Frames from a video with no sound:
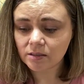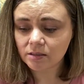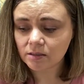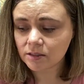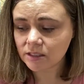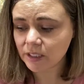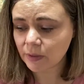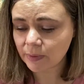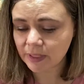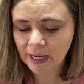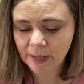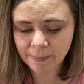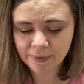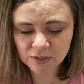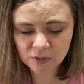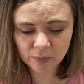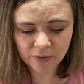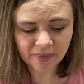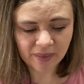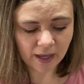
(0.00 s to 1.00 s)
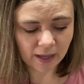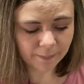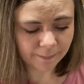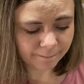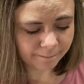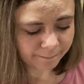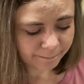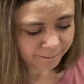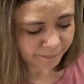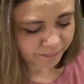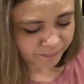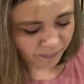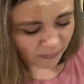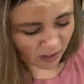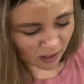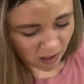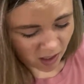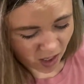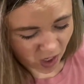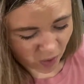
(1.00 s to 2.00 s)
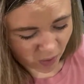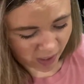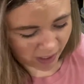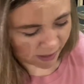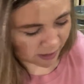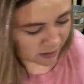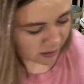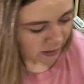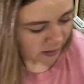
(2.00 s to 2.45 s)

see what happens with that. Okay,